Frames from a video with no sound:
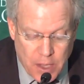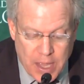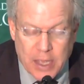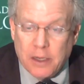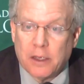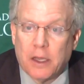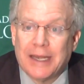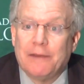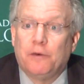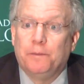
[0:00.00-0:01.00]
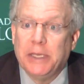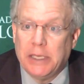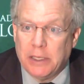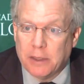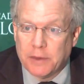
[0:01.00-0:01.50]
had a level
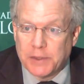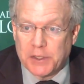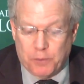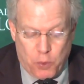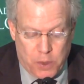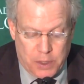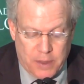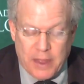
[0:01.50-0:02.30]
B support,